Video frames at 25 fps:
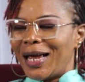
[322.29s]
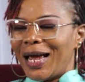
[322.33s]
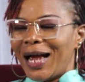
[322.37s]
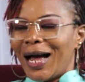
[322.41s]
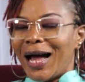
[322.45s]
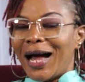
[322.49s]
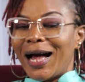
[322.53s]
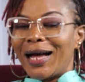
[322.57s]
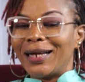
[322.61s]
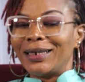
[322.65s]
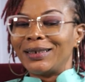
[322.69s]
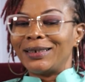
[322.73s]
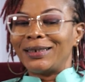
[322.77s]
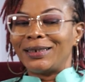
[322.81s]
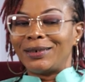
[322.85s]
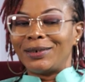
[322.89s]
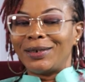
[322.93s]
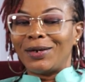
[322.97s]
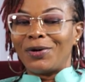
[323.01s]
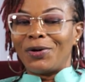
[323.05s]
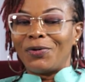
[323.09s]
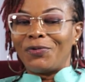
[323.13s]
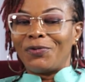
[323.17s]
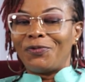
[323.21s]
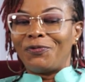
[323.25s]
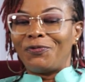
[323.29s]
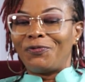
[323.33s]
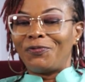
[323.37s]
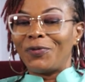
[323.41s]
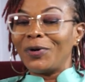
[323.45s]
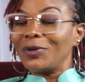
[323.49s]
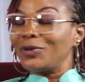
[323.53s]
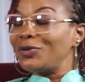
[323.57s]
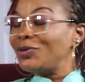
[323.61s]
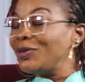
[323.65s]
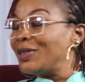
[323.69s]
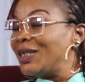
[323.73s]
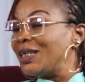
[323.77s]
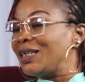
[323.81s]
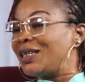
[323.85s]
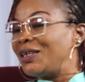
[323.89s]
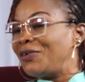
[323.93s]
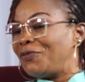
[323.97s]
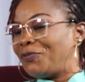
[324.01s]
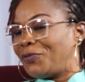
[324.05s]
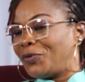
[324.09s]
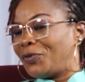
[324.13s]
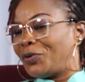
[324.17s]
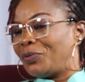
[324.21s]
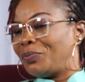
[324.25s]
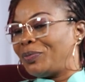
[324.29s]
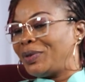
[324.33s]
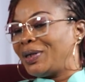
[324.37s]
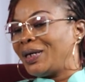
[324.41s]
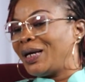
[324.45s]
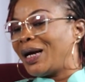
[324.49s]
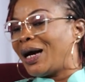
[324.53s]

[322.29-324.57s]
And fortunately for me,